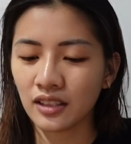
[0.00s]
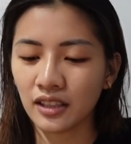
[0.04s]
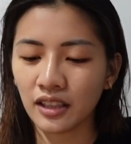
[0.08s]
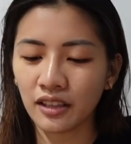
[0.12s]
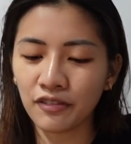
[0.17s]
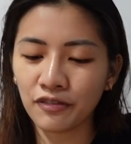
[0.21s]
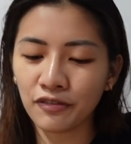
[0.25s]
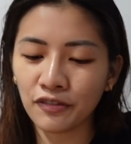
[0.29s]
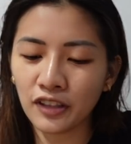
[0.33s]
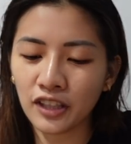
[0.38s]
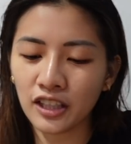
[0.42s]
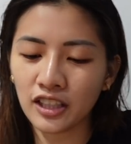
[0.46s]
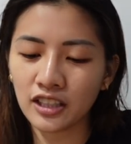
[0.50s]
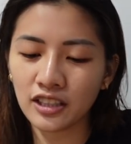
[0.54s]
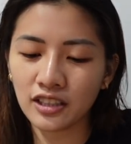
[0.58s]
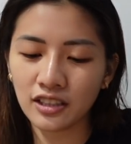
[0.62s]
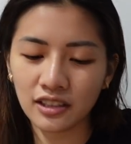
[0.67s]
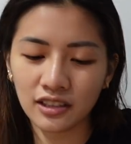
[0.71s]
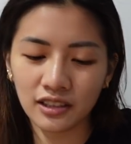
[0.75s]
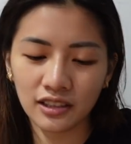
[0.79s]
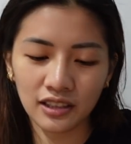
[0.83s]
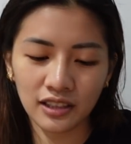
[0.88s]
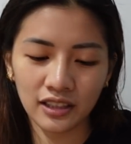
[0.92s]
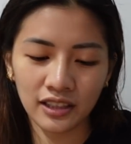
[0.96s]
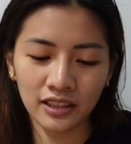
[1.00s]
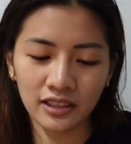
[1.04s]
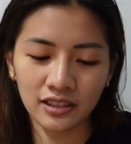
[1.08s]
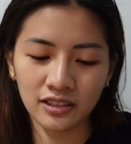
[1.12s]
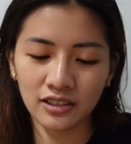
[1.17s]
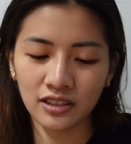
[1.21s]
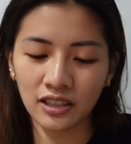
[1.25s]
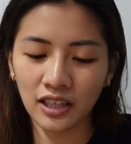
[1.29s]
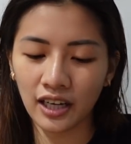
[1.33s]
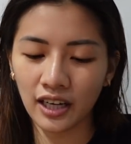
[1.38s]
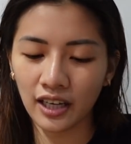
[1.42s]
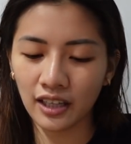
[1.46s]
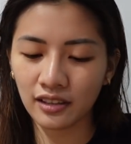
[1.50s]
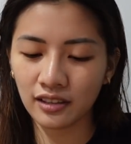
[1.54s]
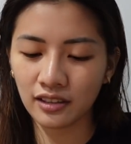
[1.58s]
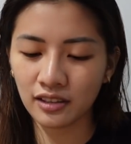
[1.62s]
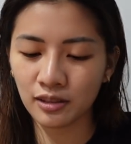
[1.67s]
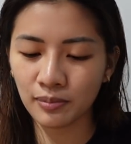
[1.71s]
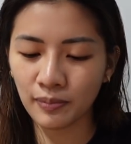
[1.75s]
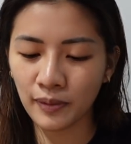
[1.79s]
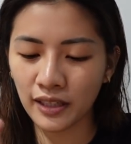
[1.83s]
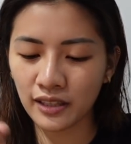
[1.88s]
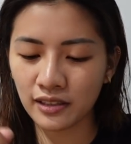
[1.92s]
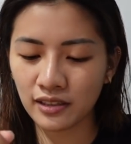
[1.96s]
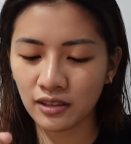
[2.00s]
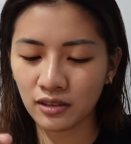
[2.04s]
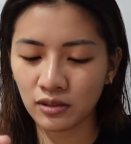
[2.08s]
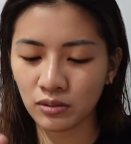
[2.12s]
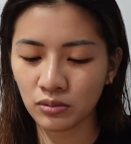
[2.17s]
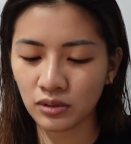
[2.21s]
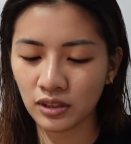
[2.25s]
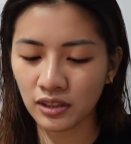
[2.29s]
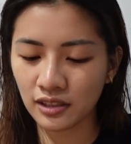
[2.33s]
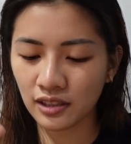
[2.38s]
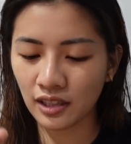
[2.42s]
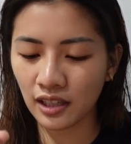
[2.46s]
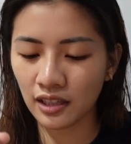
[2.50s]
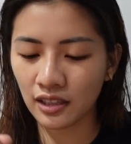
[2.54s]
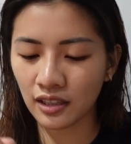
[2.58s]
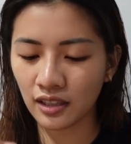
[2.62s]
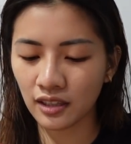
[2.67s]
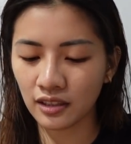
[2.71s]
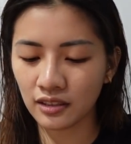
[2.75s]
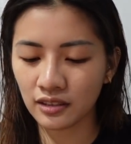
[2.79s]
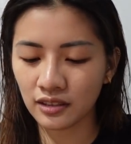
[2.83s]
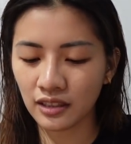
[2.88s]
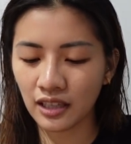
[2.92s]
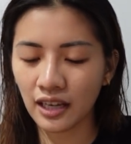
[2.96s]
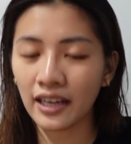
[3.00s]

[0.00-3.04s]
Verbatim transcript: Okay, first, let's try the spicy tuna salad.